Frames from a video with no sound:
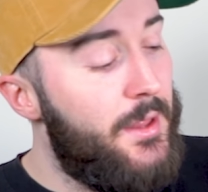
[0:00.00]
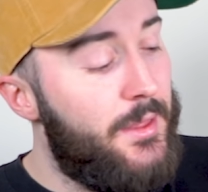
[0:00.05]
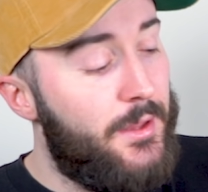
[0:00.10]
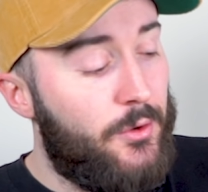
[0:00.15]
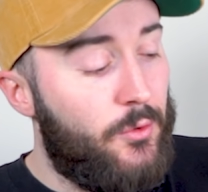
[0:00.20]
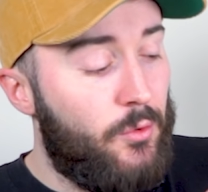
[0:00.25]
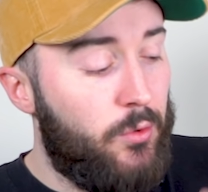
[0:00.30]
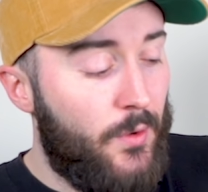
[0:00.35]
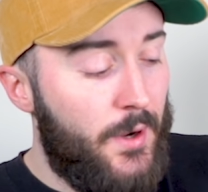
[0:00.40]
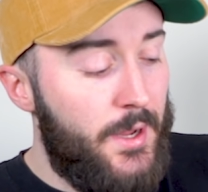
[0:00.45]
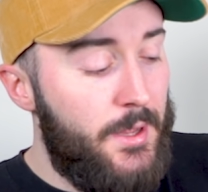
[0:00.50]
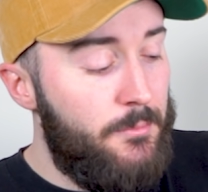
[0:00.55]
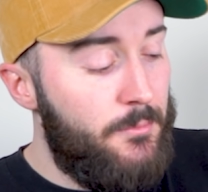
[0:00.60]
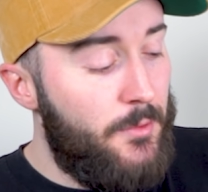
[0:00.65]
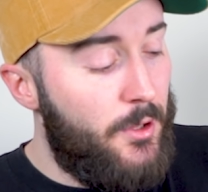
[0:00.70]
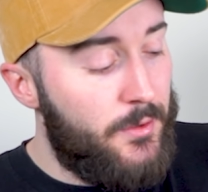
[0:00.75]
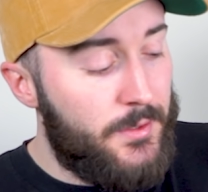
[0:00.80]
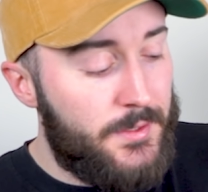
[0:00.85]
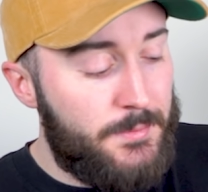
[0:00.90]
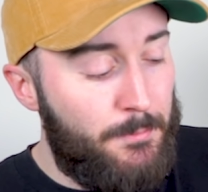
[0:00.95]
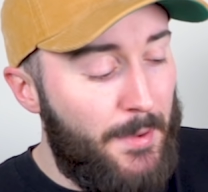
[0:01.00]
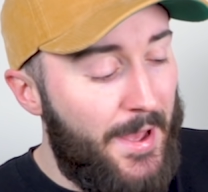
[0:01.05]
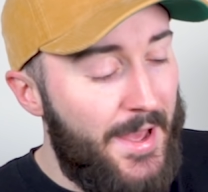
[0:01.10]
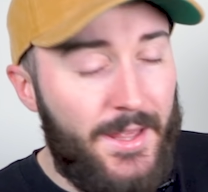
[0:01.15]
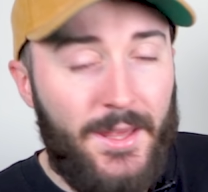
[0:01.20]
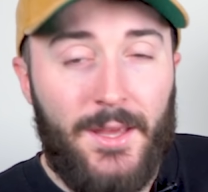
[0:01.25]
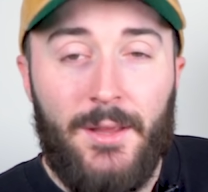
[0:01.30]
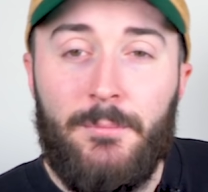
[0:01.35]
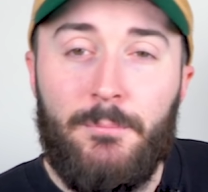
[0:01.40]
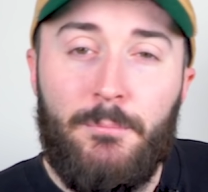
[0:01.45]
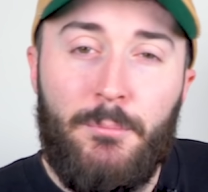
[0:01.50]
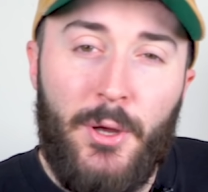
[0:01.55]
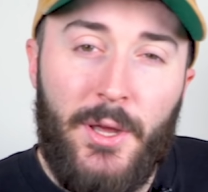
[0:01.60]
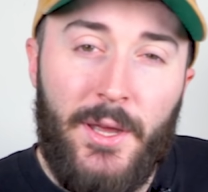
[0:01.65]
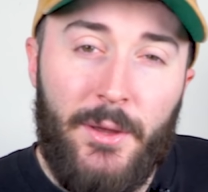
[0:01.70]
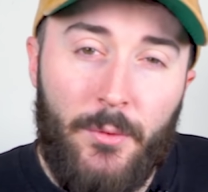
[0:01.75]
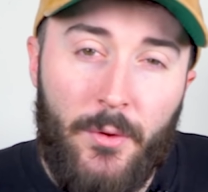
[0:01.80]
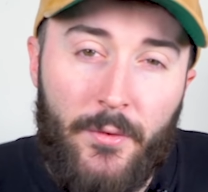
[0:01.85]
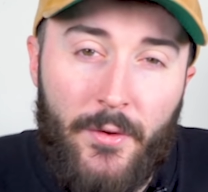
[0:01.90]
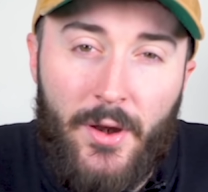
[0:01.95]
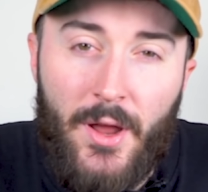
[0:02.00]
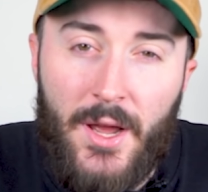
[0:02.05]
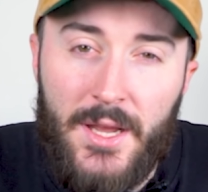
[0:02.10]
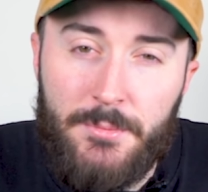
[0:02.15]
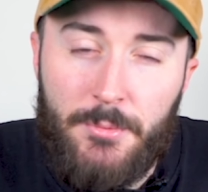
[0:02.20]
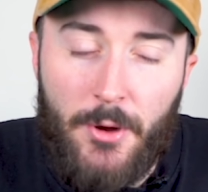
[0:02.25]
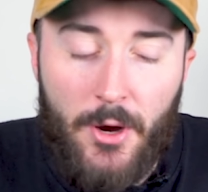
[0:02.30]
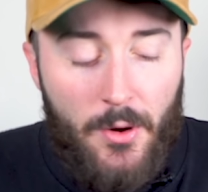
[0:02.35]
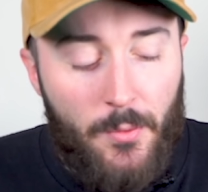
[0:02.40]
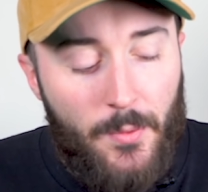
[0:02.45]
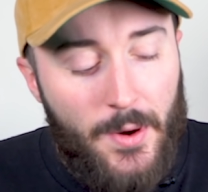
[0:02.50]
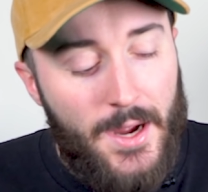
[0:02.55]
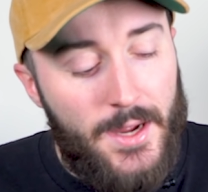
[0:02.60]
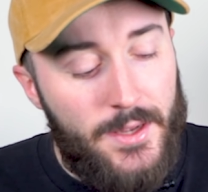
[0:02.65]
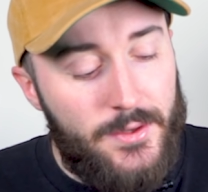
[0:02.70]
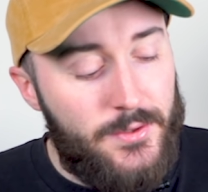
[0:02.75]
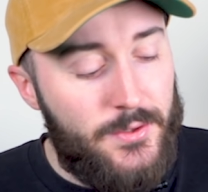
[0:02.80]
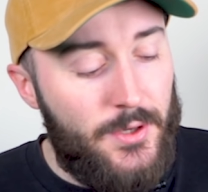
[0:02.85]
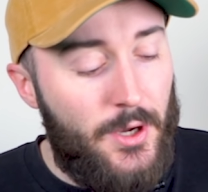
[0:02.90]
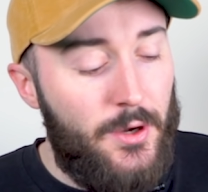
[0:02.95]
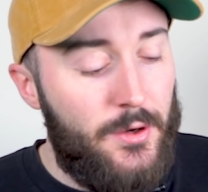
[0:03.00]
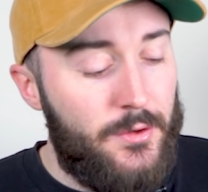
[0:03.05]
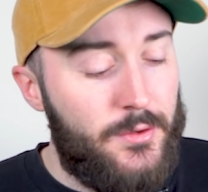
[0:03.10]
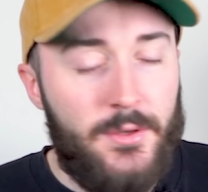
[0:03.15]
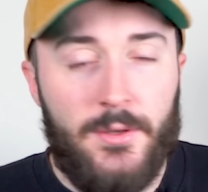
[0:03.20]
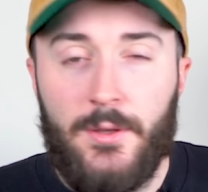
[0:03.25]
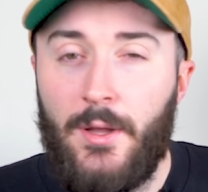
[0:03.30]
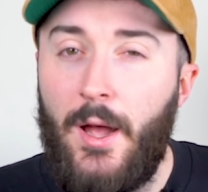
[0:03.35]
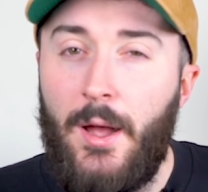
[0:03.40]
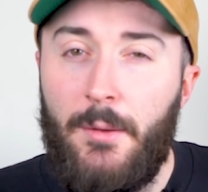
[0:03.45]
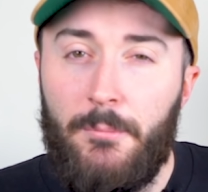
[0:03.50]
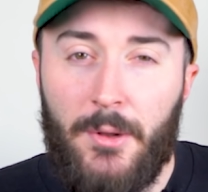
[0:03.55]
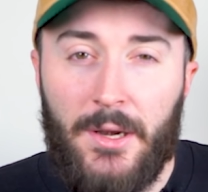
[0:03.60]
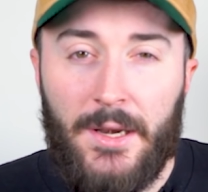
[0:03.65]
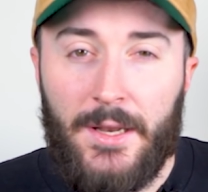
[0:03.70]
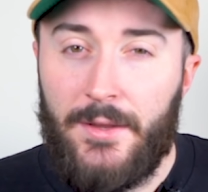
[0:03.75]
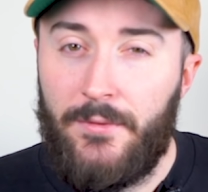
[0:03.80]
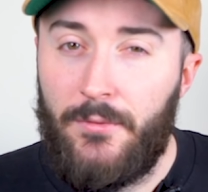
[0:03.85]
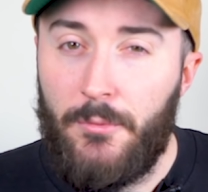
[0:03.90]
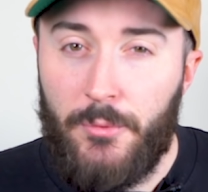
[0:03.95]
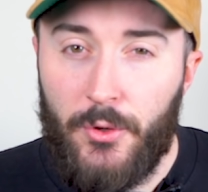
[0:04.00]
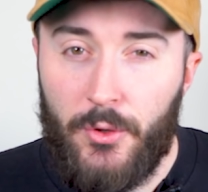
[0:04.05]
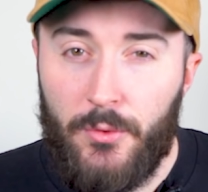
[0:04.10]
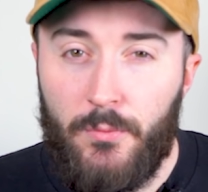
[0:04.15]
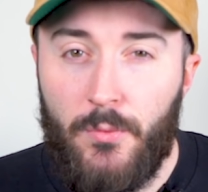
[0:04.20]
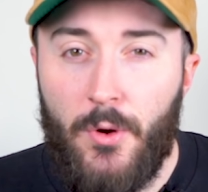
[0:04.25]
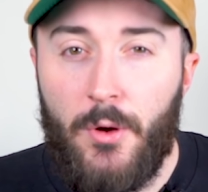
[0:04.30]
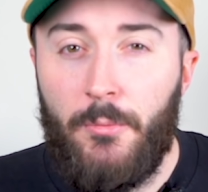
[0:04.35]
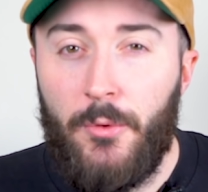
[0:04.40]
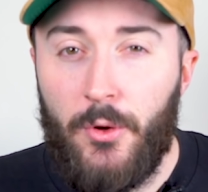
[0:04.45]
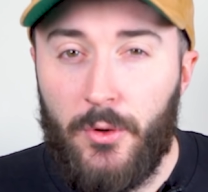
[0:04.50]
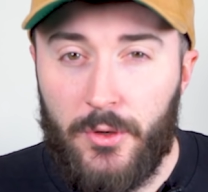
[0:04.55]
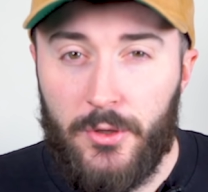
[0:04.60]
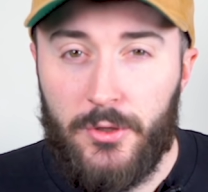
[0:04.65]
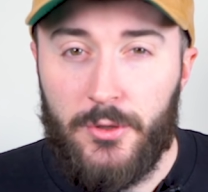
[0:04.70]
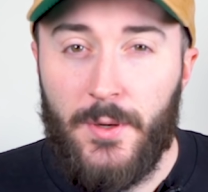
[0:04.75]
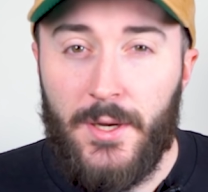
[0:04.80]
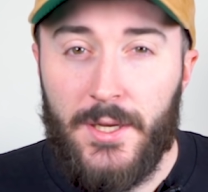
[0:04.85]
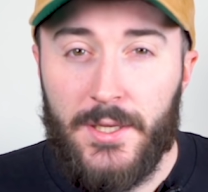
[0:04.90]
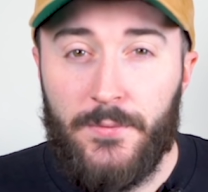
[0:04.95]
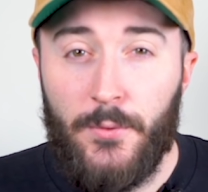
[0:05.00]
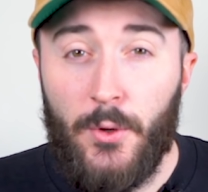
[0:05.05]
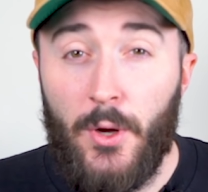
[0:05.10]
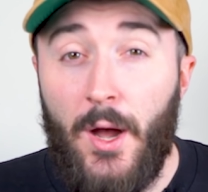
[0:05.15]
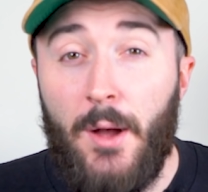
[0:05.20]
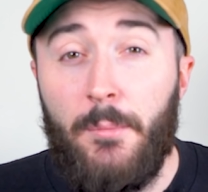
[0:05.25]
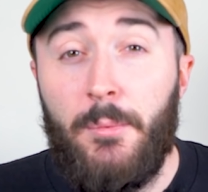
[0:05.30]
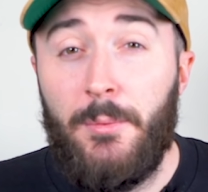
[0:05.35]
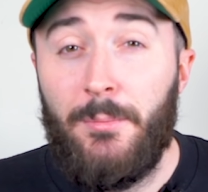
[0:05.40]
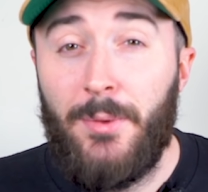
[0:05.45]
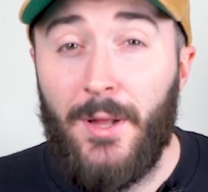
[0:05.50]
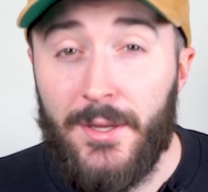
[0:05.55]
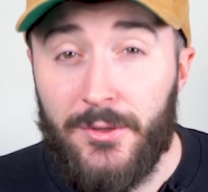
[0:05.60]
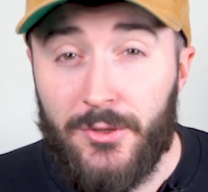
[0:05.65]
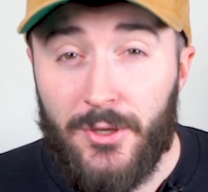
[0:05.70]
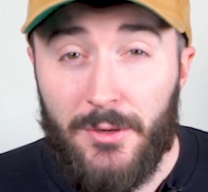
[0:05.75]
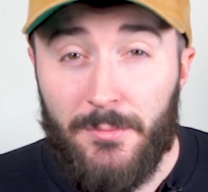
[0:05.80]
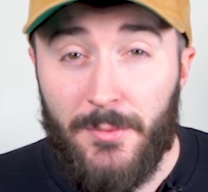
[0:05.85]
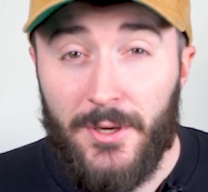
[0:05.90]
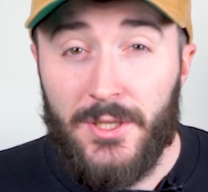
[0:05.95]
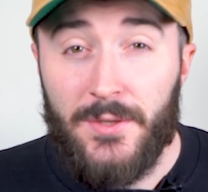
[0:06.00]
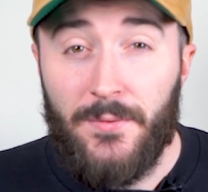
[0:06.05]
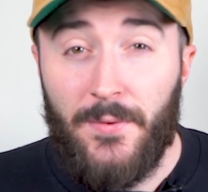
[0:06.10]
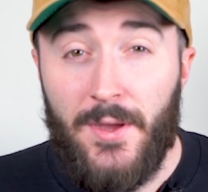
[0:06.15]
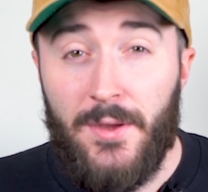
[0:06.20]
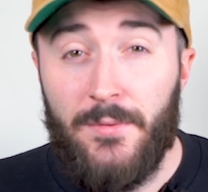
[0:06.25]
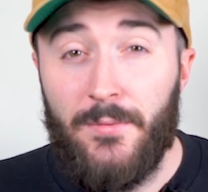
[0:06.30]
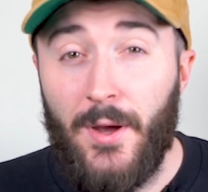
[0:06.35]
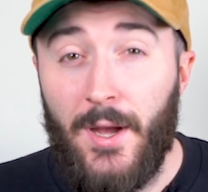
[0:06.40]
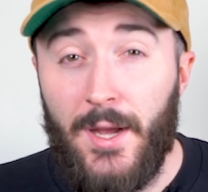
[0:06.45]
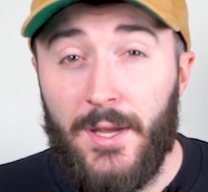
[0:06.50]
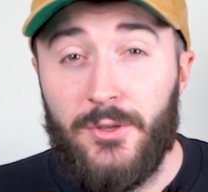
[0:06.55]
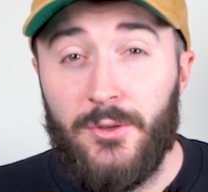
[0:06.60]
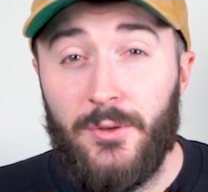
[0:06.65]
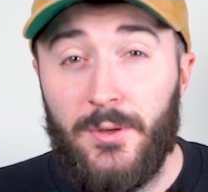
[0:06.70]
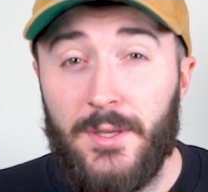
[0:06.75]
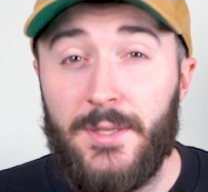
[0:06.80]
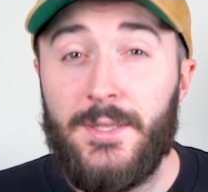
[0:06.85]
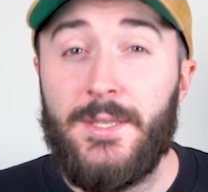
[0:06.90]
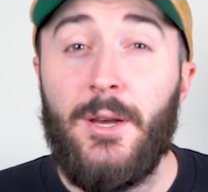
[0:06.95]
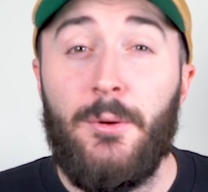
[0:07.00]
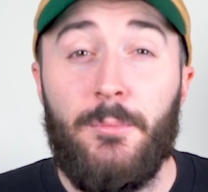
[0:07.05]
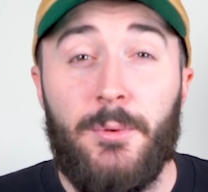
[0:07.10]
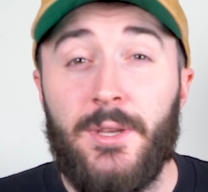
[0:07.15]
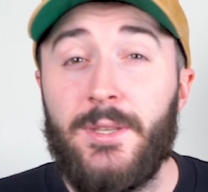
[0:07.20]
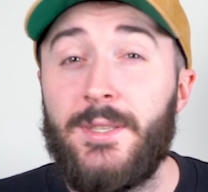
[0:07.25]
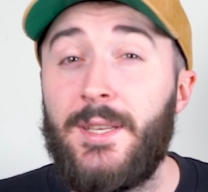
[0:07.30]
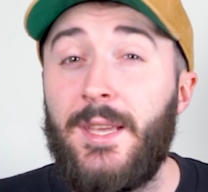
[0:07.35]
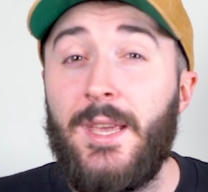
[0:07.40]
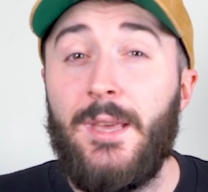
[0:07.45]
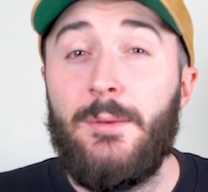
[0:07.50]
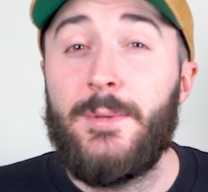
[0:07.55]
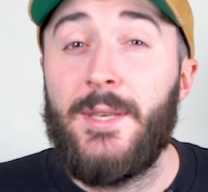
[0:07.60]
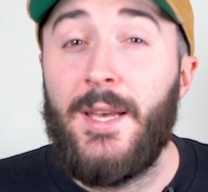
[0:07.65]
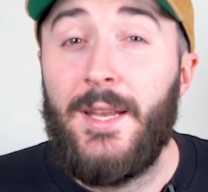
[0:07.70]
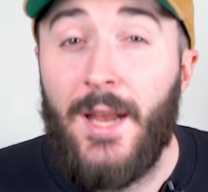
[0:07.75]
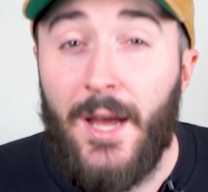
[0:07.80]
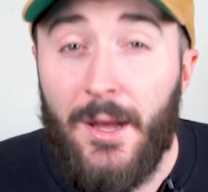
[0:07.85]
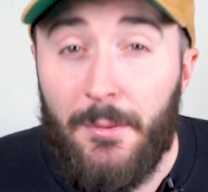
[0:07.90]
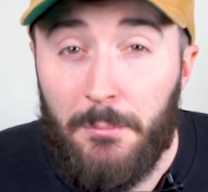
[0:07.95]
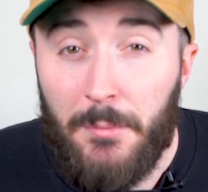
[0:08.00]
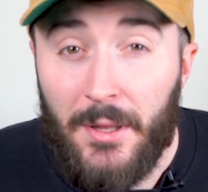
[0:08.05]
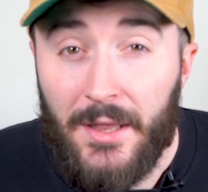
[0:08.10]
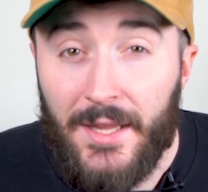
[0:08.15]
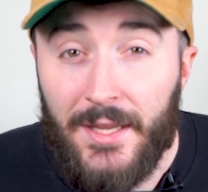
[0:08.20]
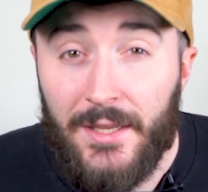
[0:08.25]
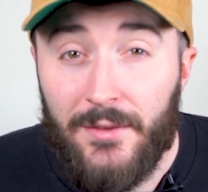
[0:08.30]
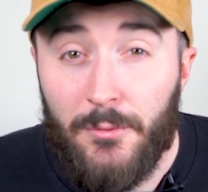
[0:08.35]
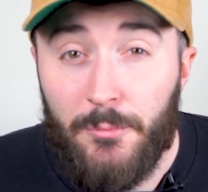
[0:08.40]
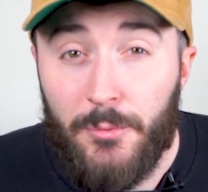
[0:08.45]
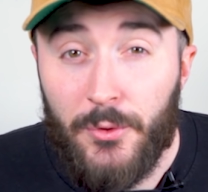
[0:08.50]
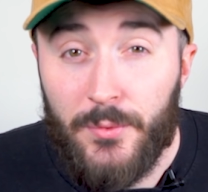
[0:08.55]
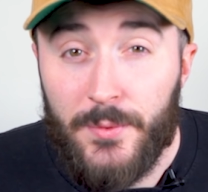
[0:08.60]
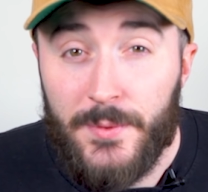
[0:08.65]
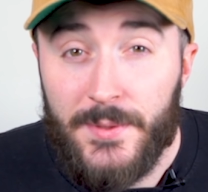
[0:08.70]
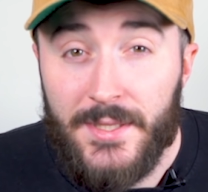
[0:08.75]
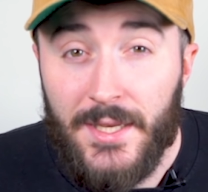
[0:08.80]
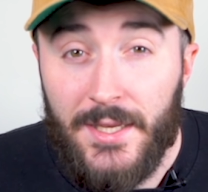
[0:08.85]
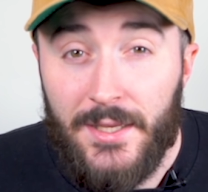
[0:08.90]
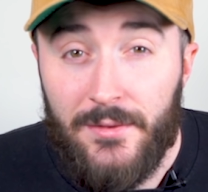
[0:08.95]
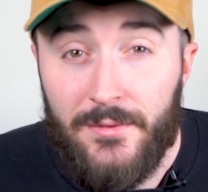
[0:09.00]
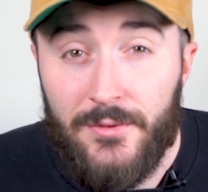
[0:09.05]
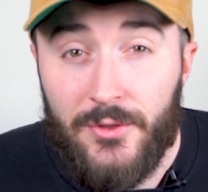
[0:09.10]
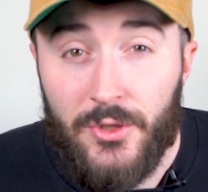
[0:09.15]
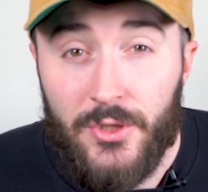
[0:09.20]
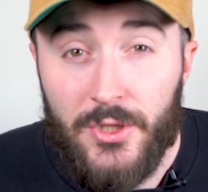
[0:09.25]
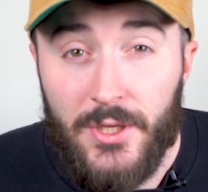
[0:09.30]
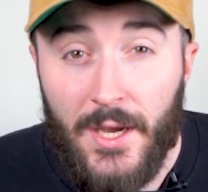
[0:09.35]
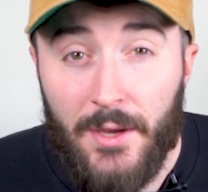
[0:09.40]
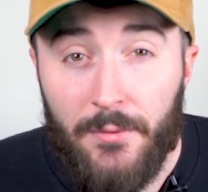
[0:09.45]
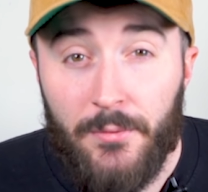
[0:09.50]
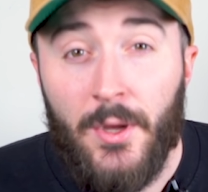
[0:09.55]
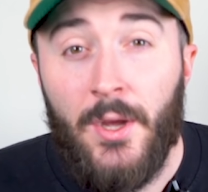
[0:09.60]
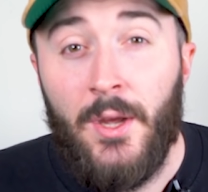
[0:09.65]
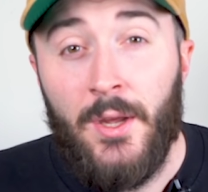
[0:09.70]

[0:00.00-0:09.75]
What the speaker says: The cream looks banging, paired with a nice pair of white socks. Unbelievable. What more could you ask for? I've been playing too much FIFA, as you can tell, because I keep saying unbelievable scenes, Jeff.